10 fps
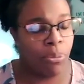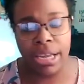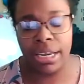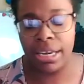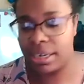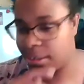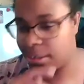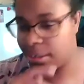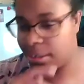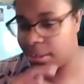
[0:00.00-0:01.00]
why
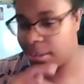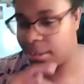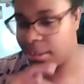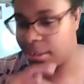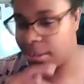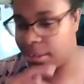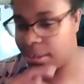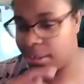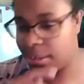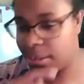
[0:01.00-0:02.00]
didn't you know why
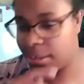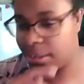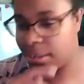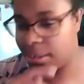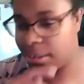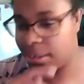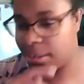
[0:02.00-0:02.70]
didn't it